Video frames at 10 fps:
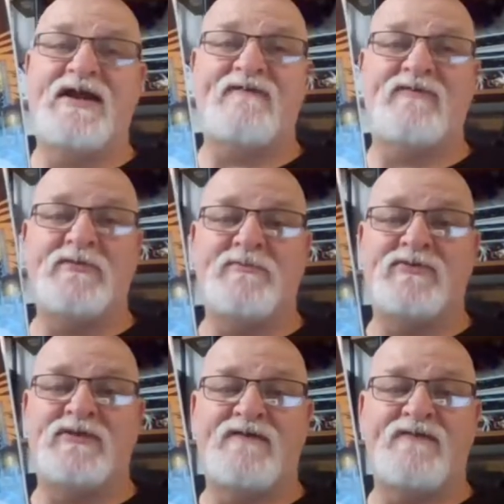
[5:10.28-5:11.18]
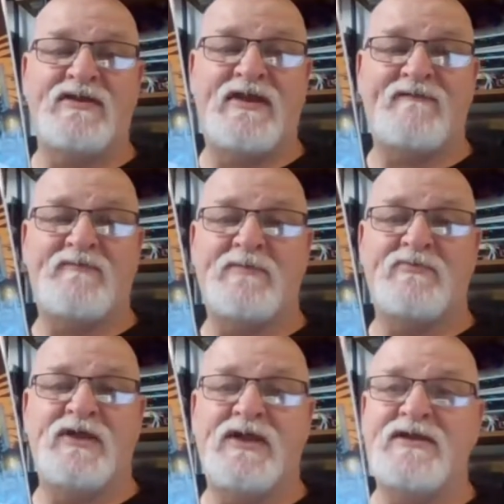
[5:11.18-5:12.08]
Half the people love it, half the
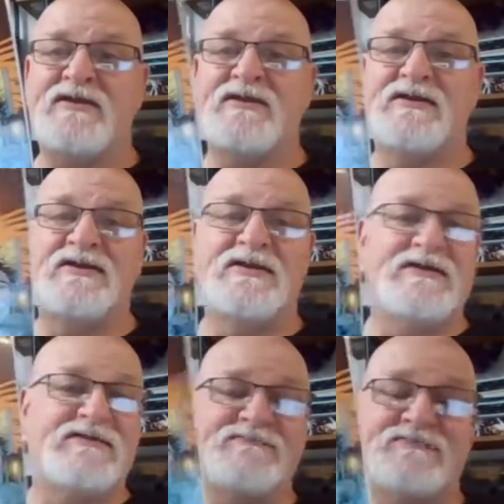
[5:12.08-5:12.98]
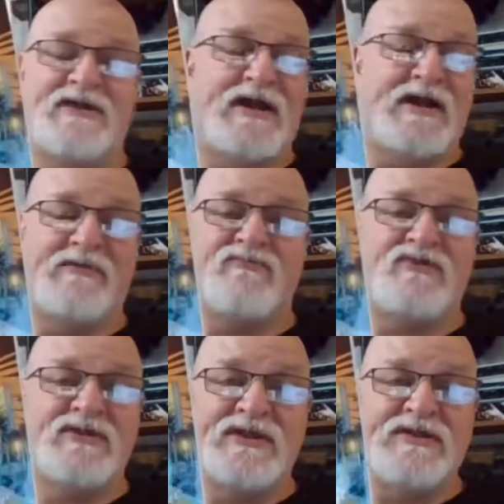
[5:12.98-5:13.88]
people hate it. I'm
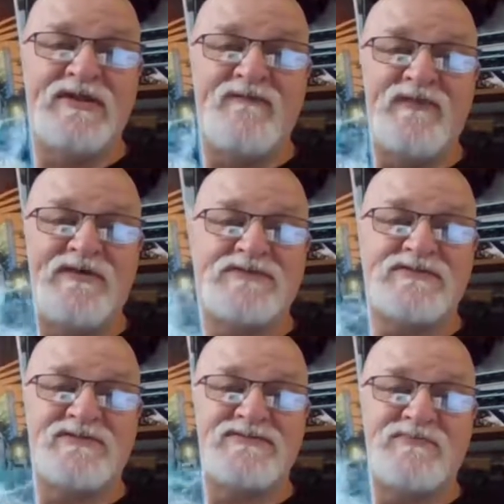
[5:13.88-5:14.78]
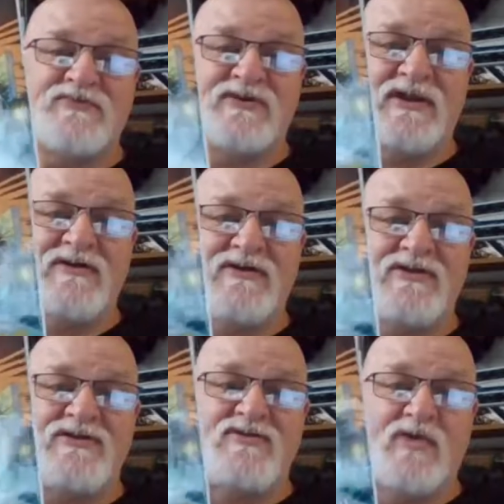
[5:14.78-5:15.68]
really indifferent as long as they're putting out
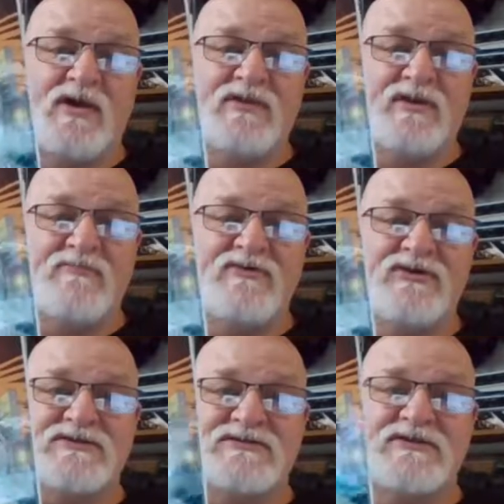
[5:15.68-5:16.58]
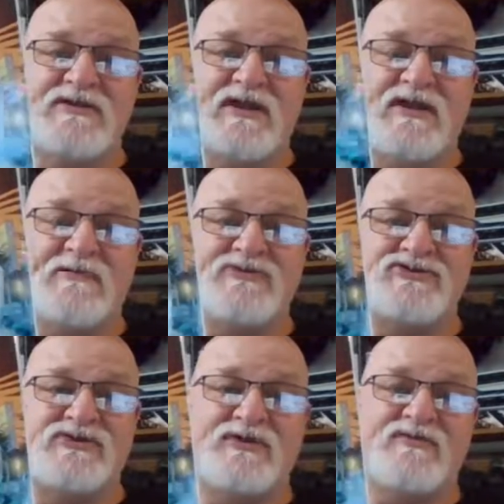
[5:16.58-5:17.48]
good quality books and I'm
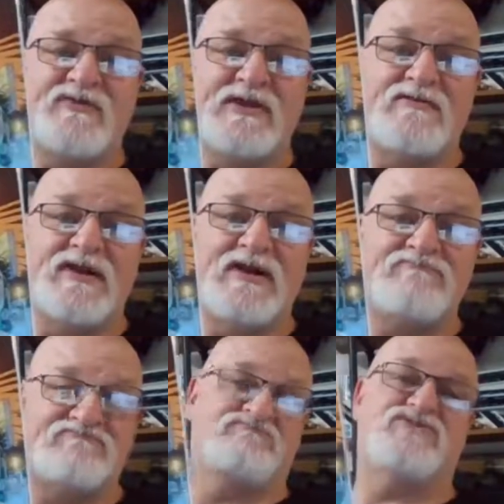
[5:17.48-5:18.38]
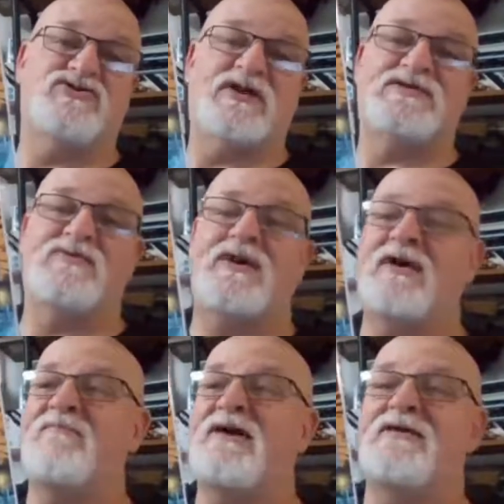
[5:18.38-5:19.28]
enjoying the read, right? So that's where
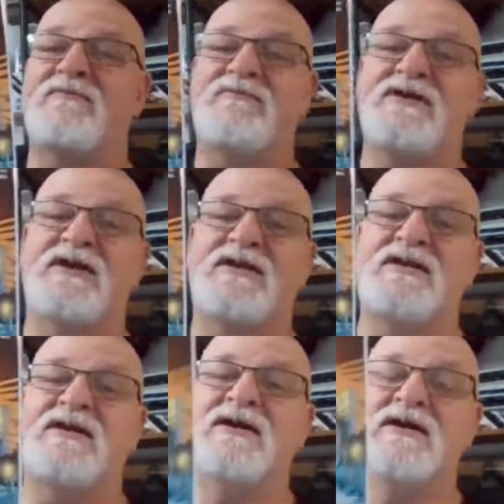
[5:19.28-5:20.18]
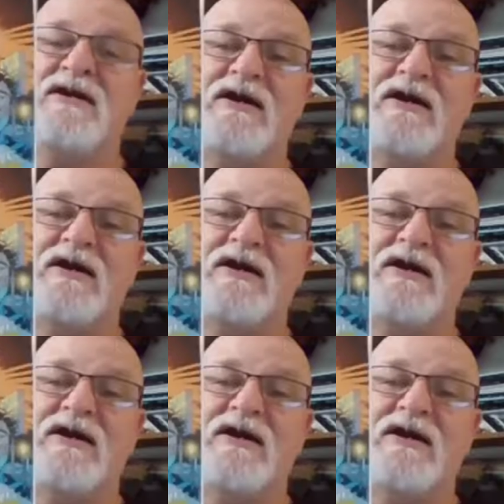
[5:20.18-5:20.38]
I'm at on Big Idea.